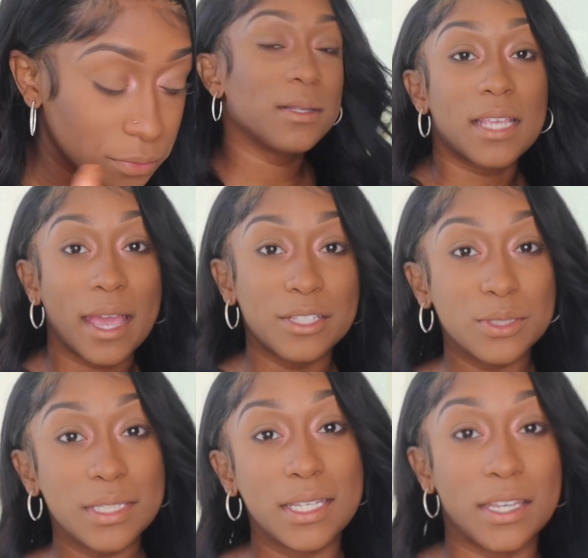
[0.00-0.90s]
I was
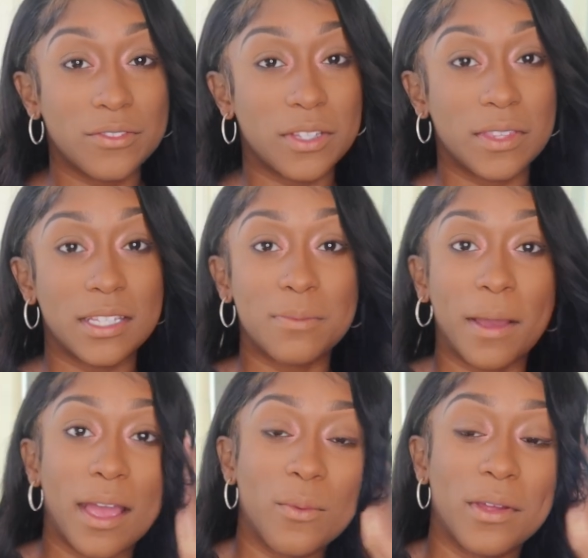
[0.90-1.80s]
actually gifted this
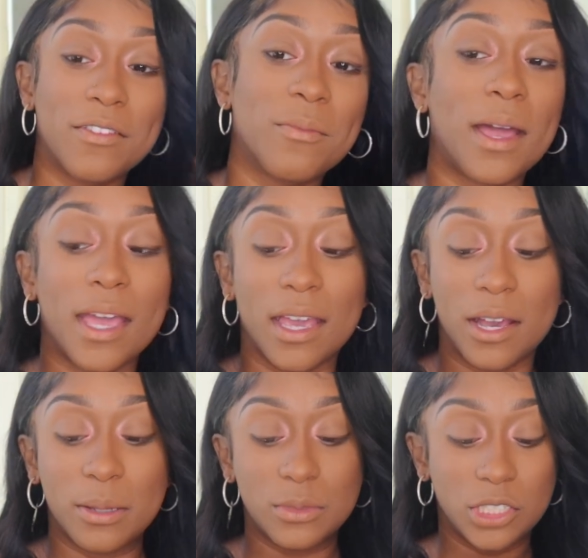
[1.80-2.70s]
by one of
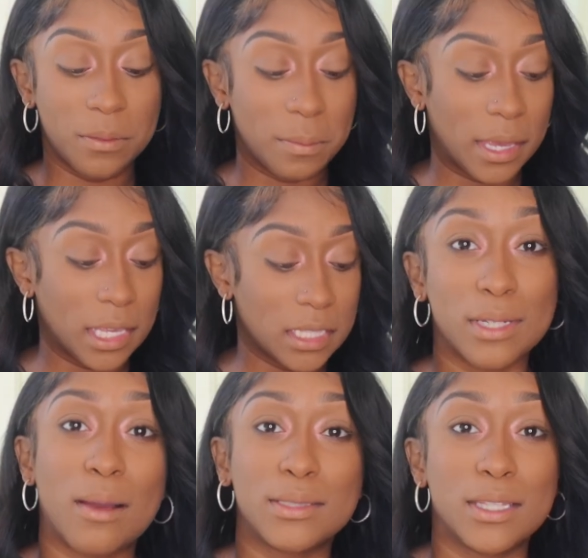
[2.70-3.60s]
my shipmates
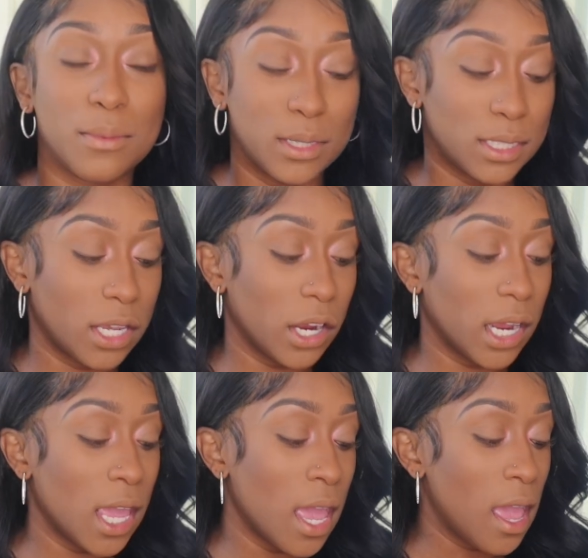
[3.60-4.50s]
when I was in the
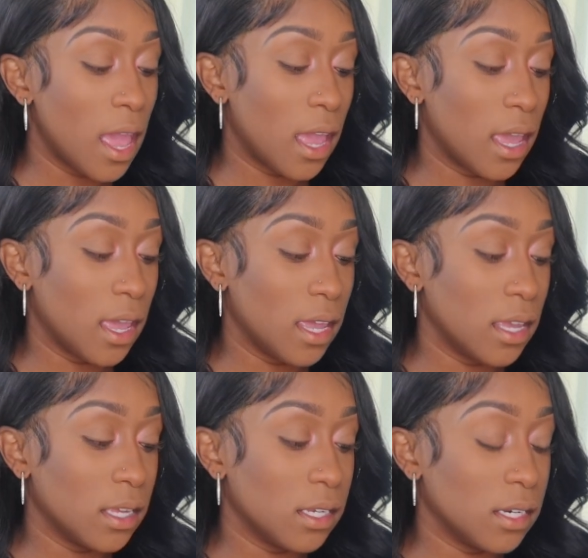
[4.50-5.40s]
military,
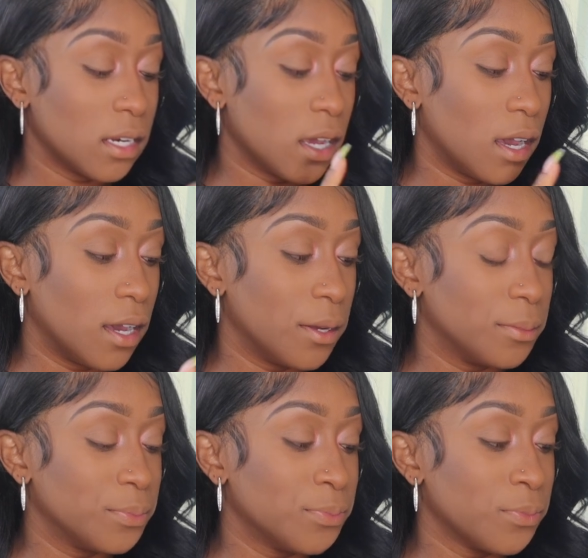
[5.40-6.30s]
and
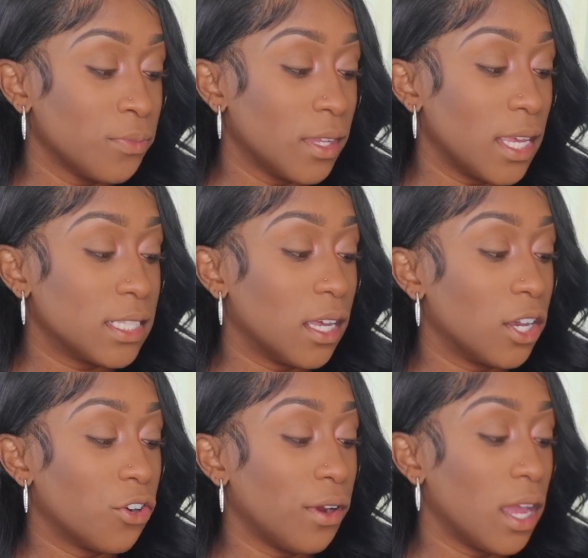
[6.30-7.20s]
it's
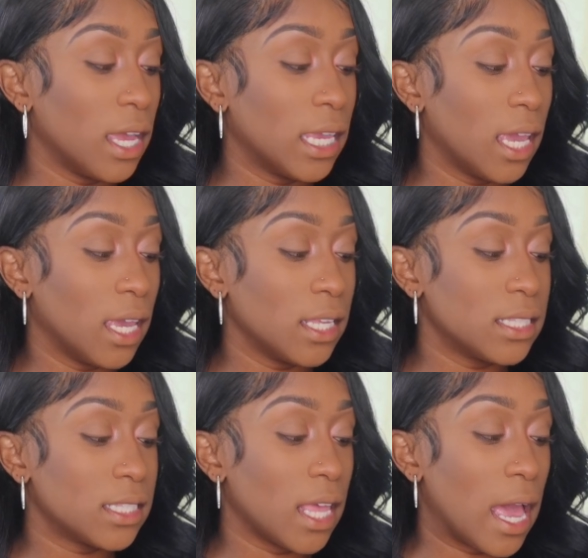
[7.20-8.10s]
a crayon
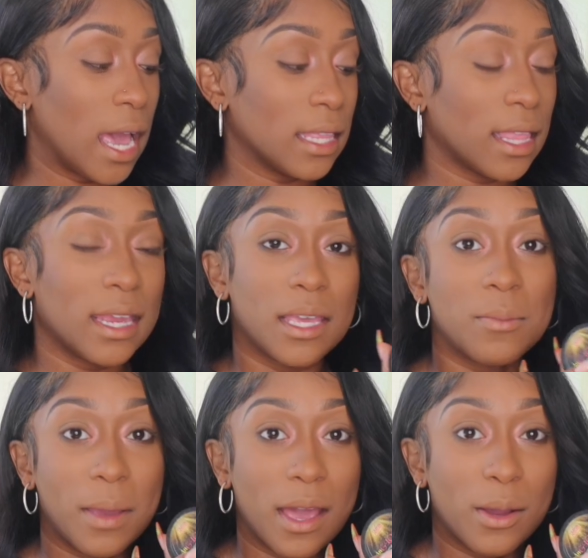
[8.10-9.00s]
case
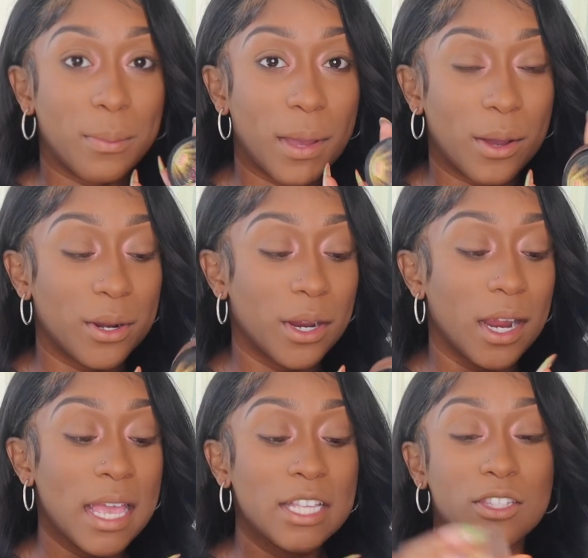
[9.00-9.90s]
highlighting
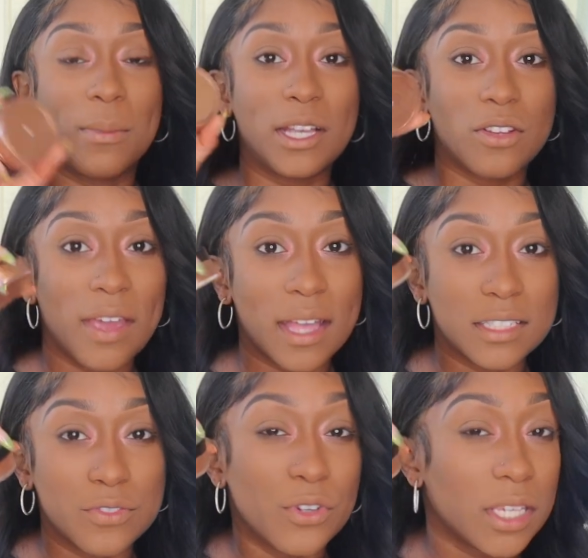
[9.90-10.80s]
powder. So mind you, I've had
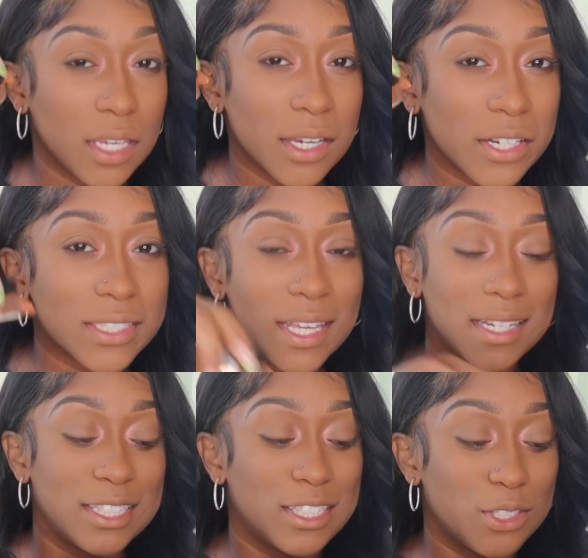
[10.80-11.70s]
this for years and
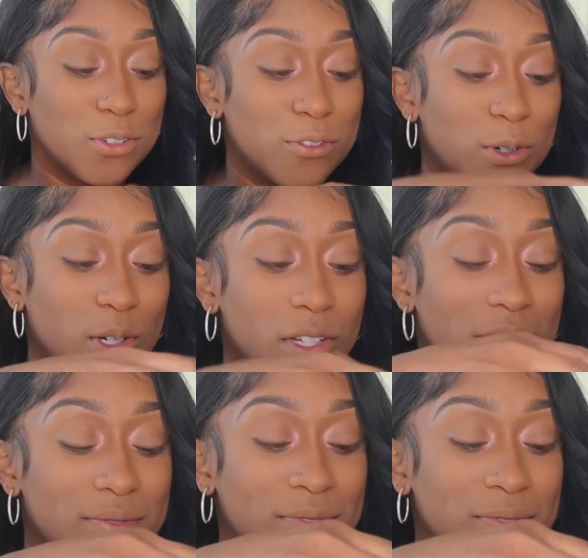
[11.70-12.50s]
it's still full.